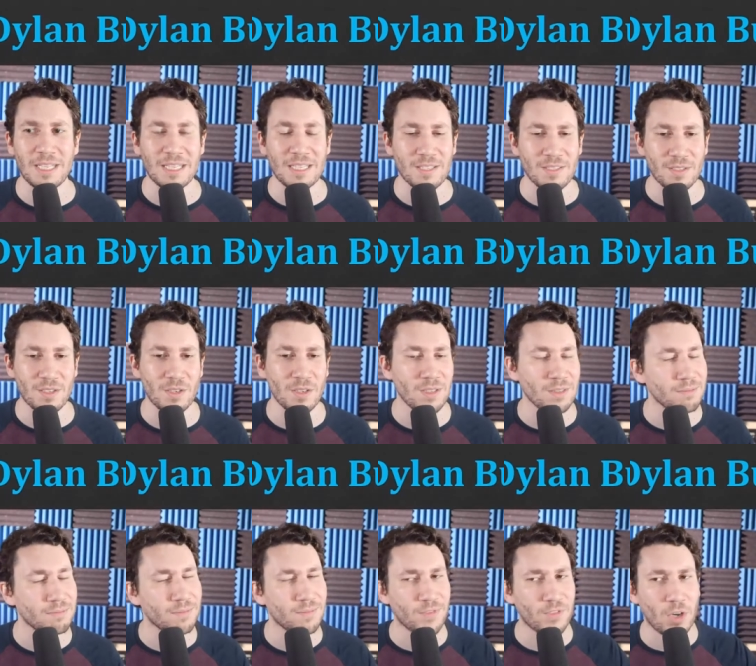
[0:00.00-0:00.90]
This
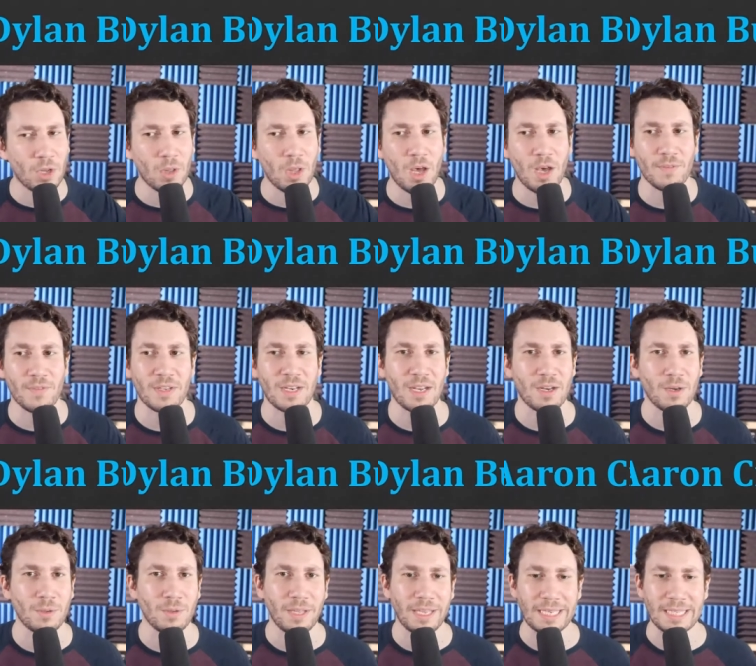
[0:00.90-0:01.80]
could fall off, and I
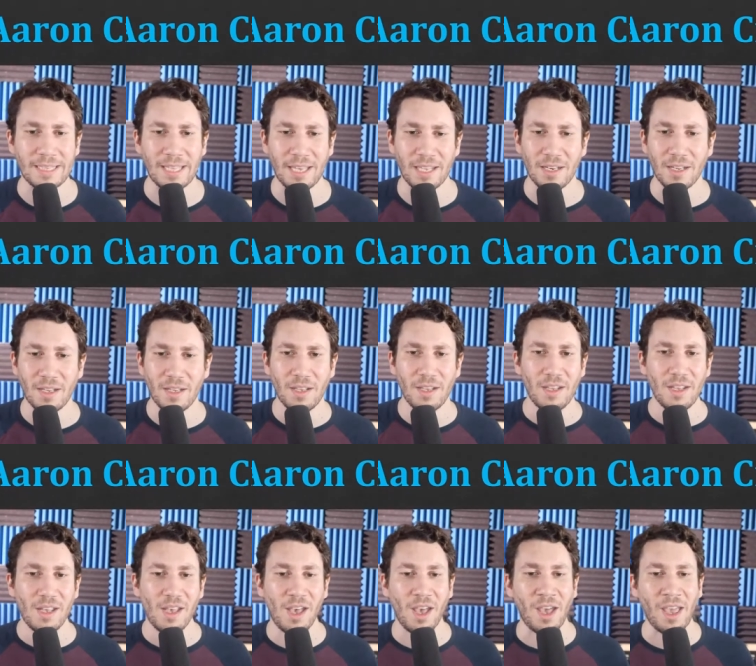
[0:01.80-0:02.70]
don't like that.
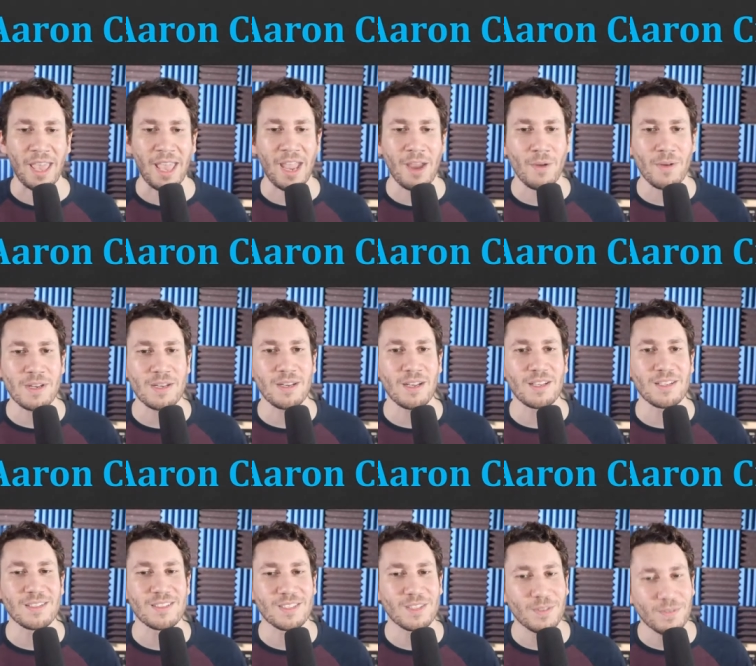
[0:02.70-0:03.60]
Uh, Aaron
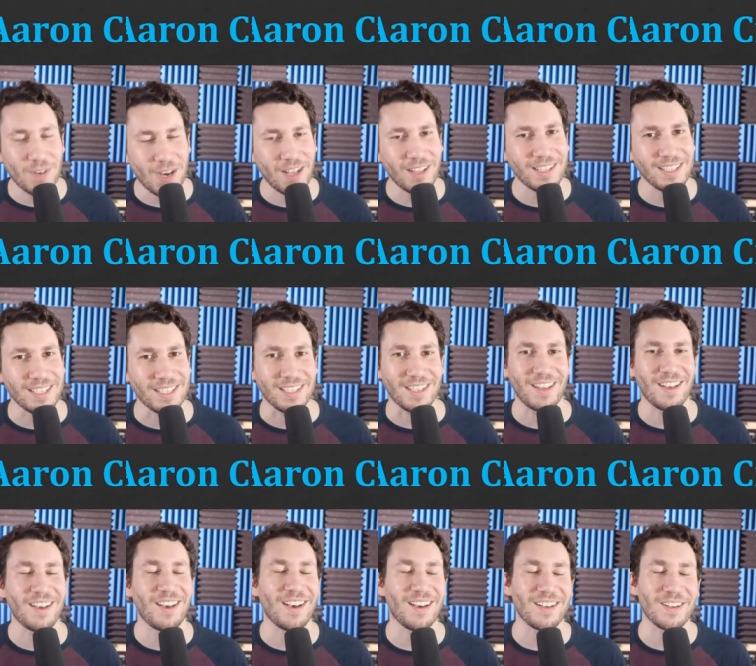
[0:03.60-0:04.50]
Civale,
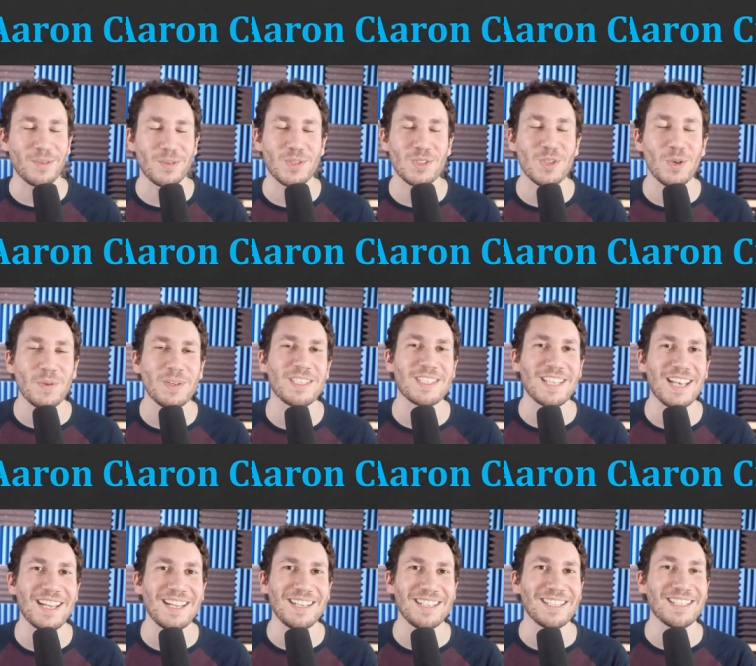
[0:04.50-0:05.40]
ah, oh, it was so
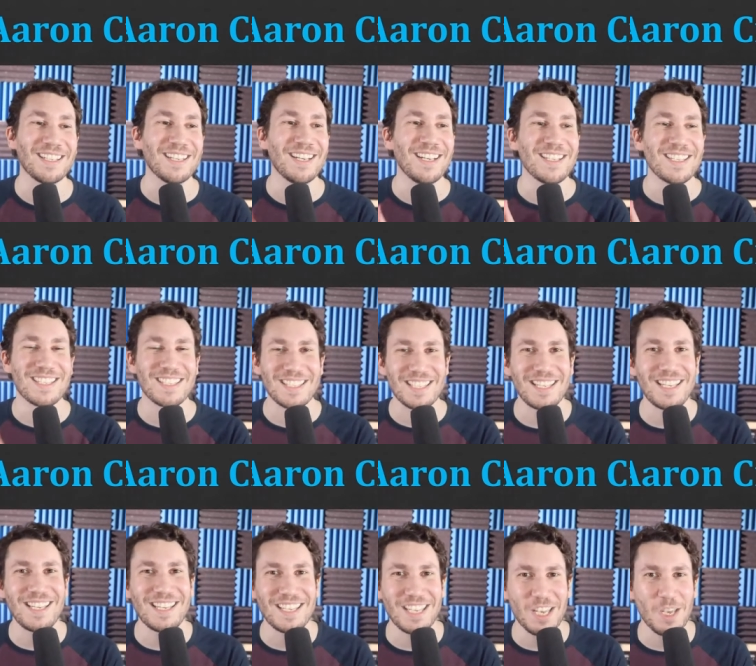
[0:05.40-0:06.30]
exciting
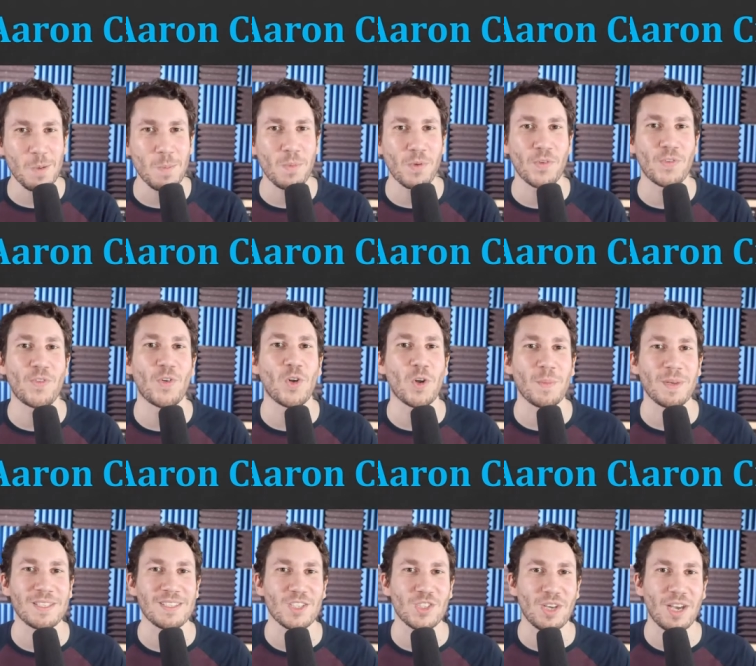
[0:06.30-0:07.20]
seeing him perform
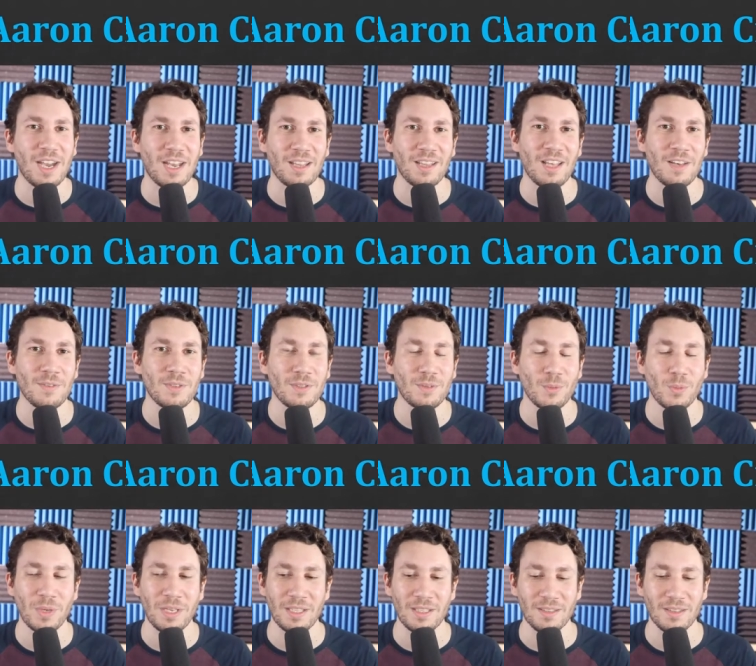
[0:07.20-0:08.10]
at such a high level
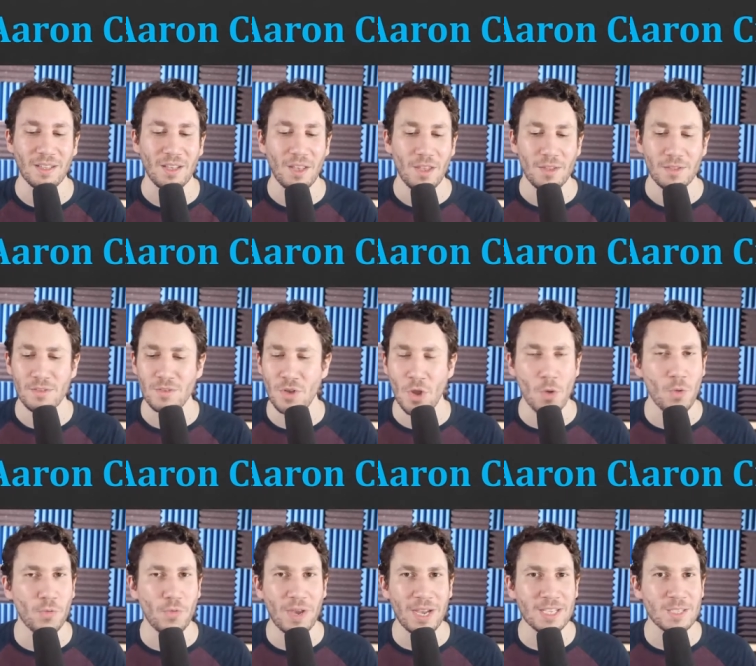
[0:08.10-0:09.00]
with no
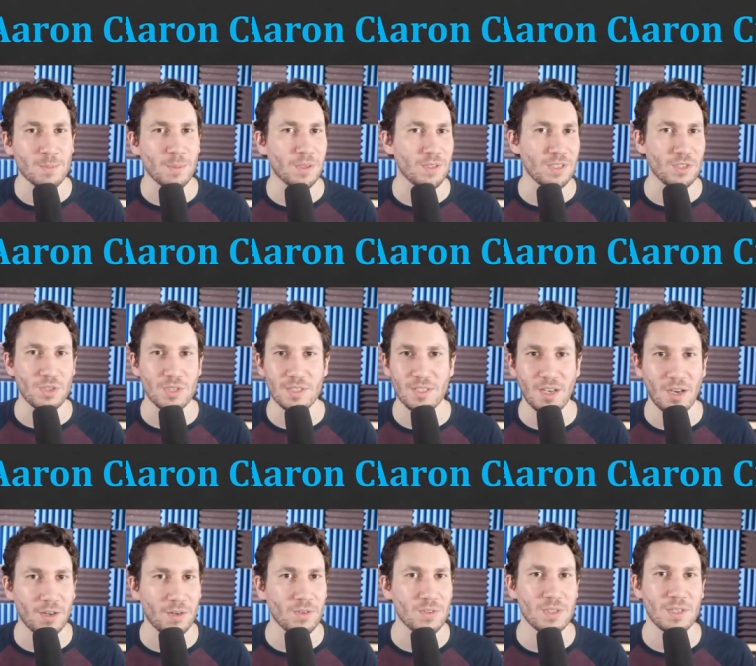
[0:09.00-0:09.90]
fastballs and just
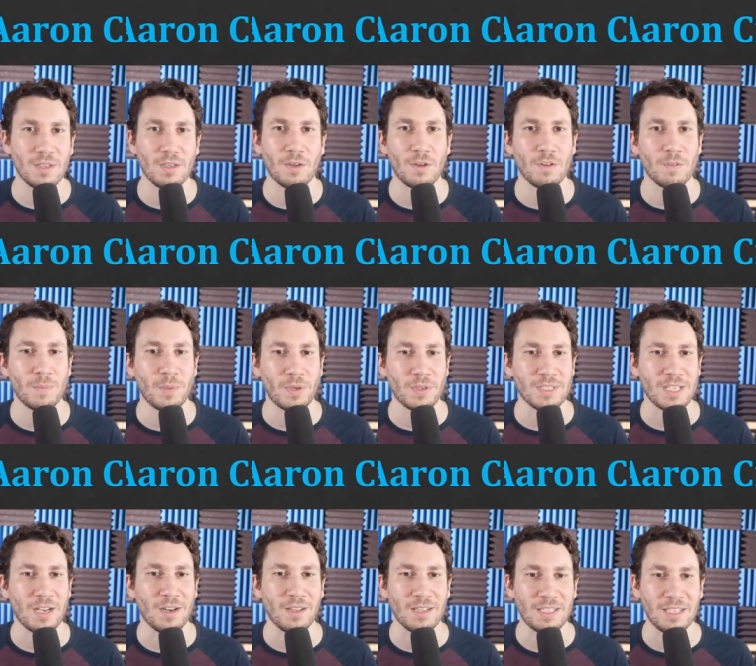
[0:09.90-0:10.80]
cutters and curveballs
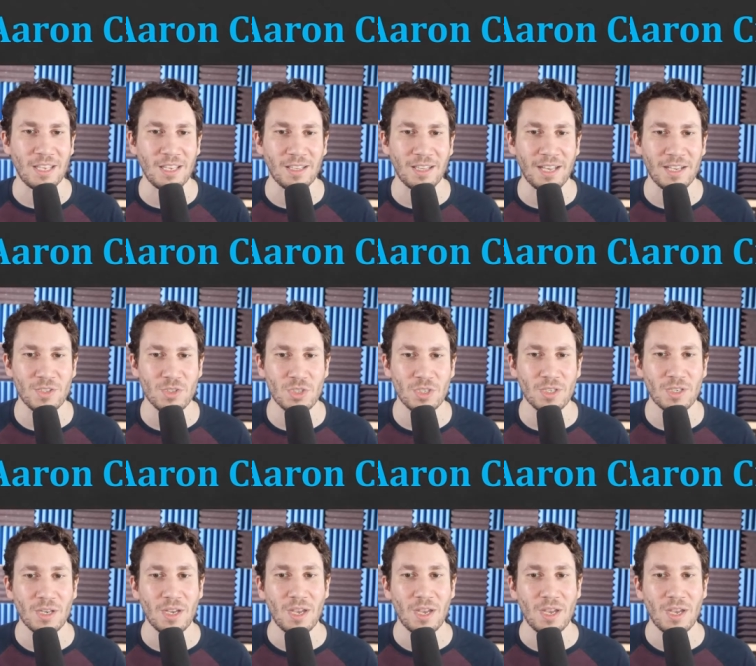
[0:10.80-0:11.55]
out of the gate last year.